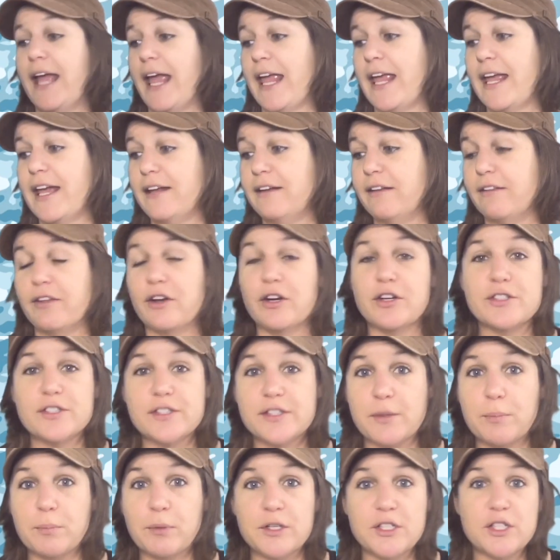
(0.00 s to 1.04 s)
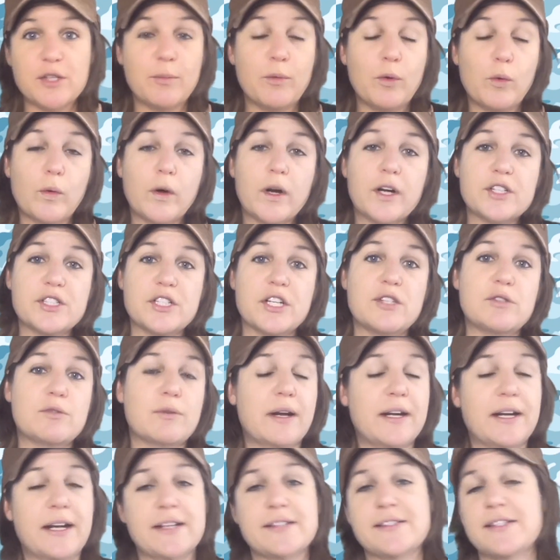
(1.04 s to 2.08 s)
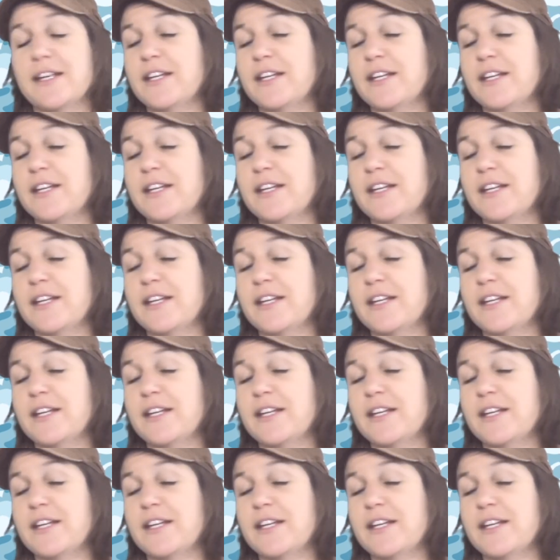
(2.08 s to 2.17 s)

And there's the printable worksheets right next